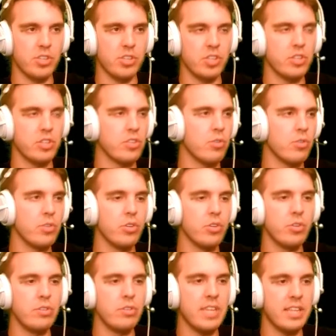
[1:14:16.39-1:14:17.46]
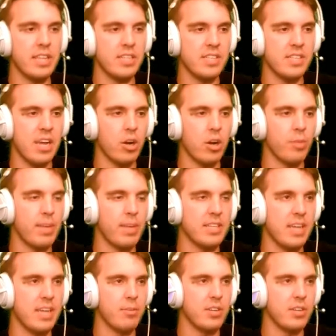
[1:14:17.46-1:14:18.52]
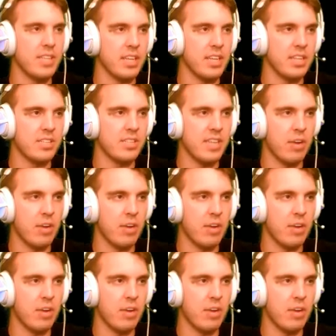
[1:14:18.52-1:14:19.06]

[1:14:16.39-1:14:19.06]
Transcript: So you take this tower. By the time you're done taking this tower,